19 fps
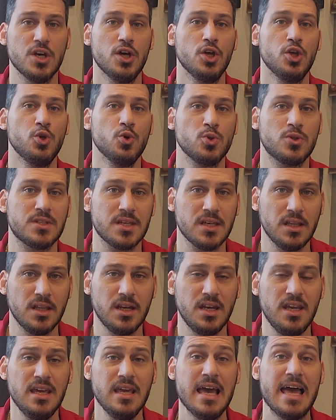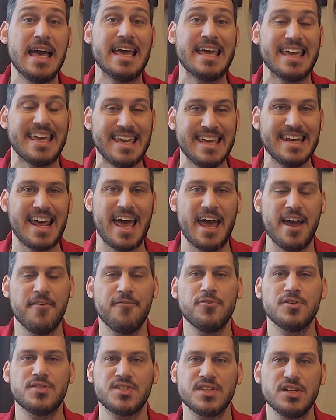utility in
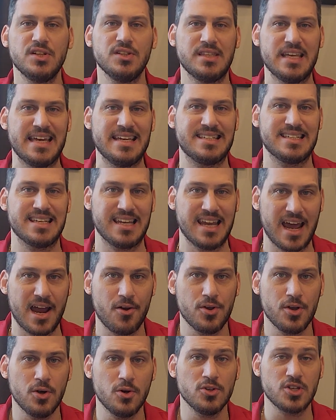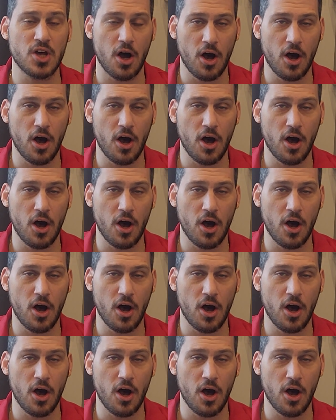every single day scenarios